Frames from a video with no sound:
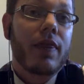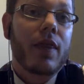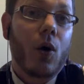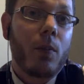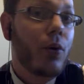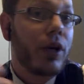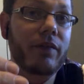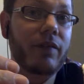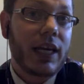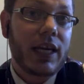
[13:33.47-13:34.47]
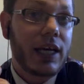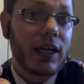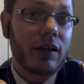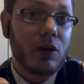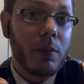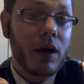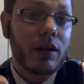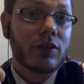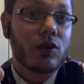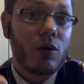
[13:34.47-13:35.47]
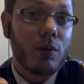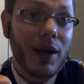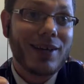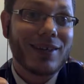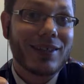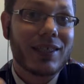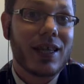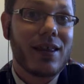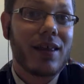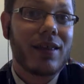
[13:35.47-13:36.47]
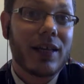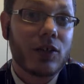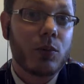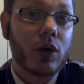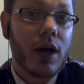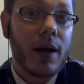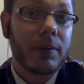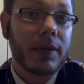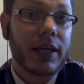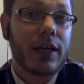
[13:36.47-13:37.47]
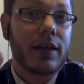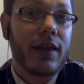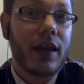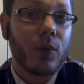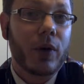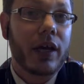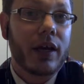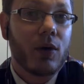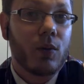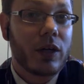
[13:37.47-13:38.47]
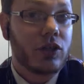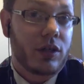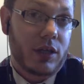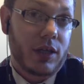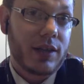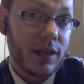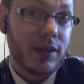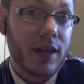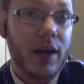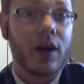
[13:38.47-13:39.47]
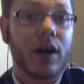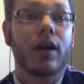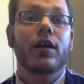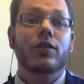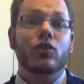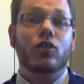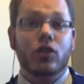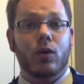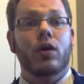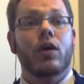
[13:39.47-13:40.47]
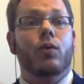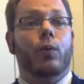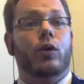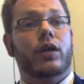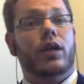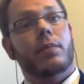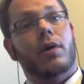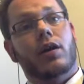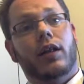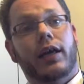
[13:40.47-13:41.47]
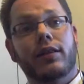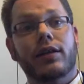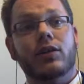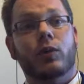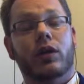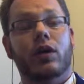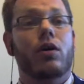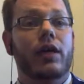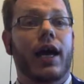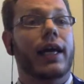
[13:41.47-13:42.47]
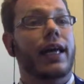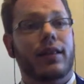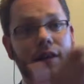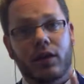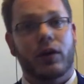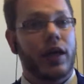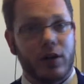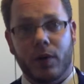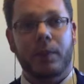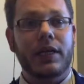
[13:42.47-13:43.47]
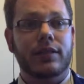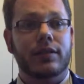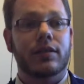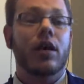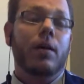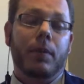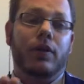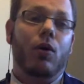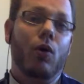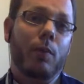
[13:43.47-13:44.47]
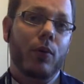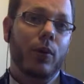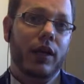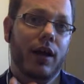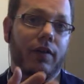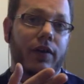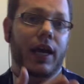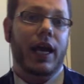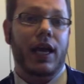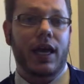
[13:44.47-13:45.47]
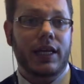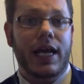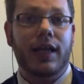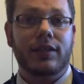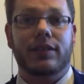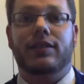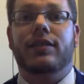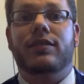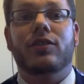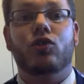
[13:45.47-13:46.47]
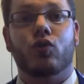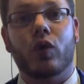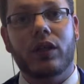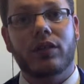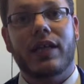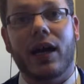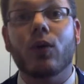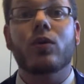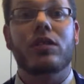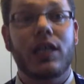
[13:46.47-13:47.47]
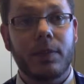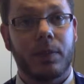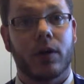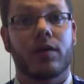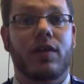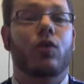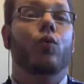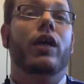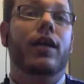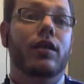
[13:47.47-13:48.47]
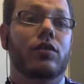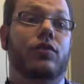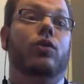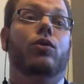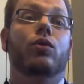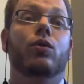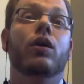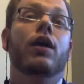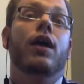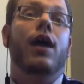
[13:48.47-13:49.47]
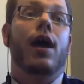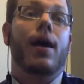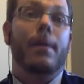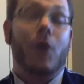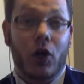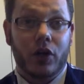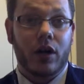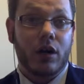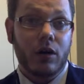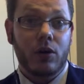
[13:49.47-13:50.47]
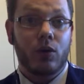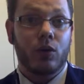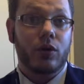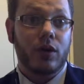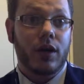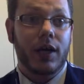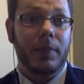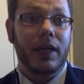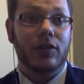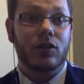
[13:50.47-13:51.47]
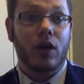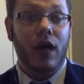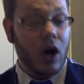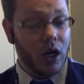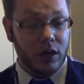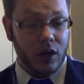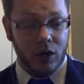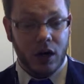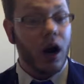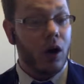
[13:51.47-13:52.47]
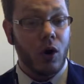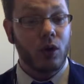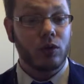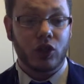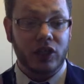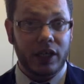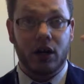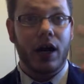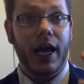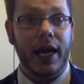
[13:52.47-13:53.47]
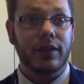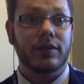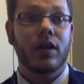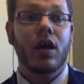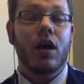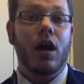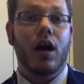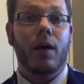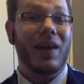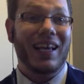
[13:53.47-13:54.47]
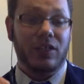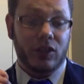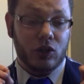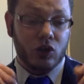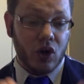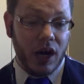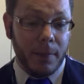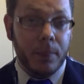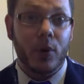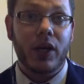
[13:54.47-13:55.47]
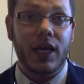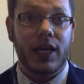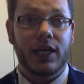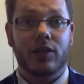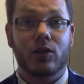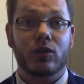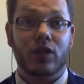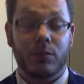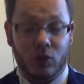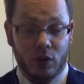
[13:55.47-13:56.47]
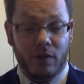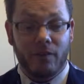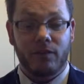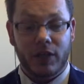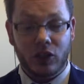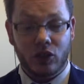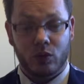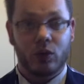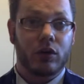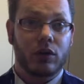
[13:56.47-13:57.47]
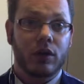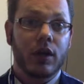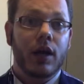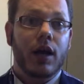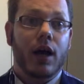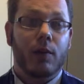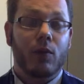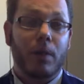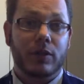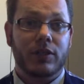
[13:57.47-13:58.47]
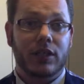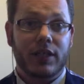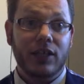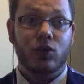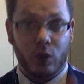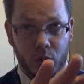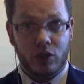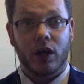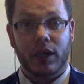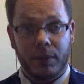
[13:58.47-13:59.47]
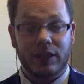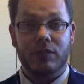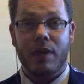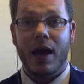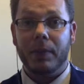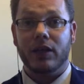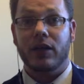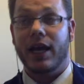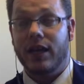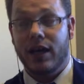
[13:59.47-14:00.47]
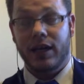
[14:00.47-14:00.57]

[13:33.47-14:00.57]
the whole point of any analytical model is to remind us that things are more complicated than we originally think they are. So when we look at a model like this, we go, oh yeah, I get that, okay, there are pieces. But the whole point of analysis is to drill down deeper than we can do on our own. And so on our own, just in our heads. And to try and put it into some sort of visual representation when we're talking about these mapping and